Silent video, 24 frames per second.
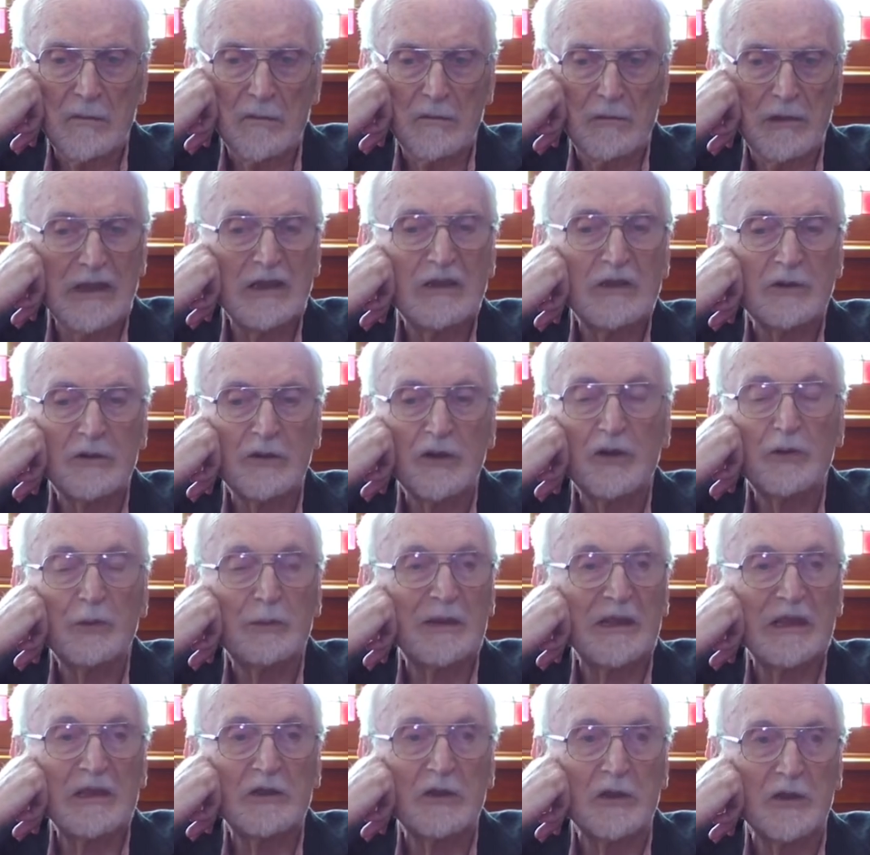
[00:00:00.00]
winter and
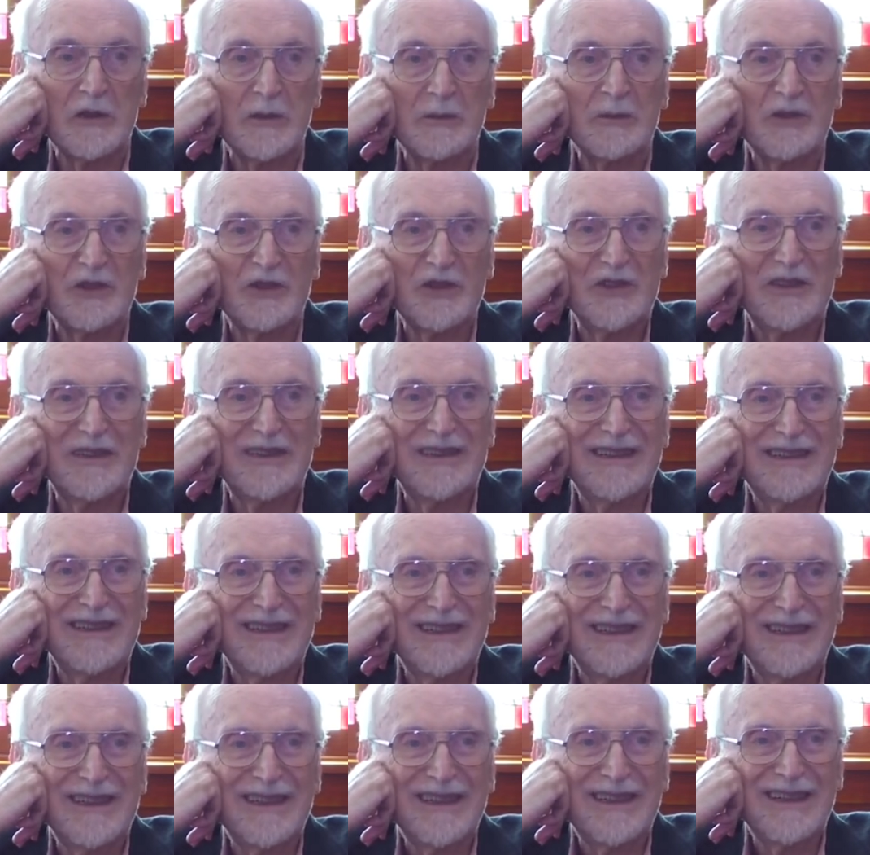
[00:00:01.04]
spring terms.
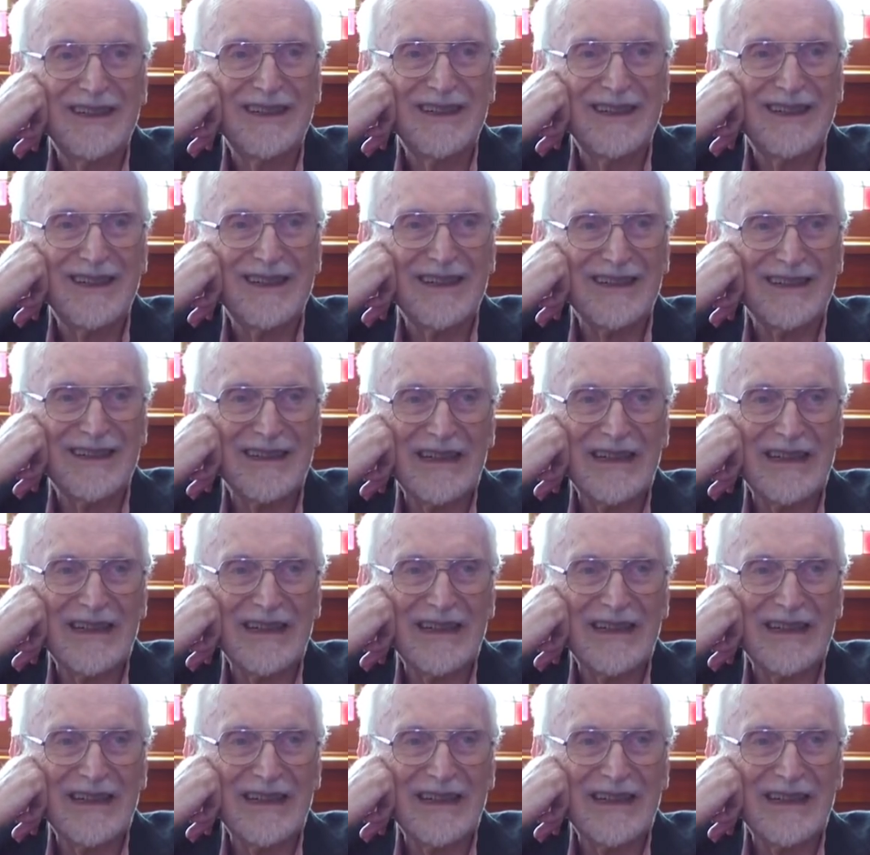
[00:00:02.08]
And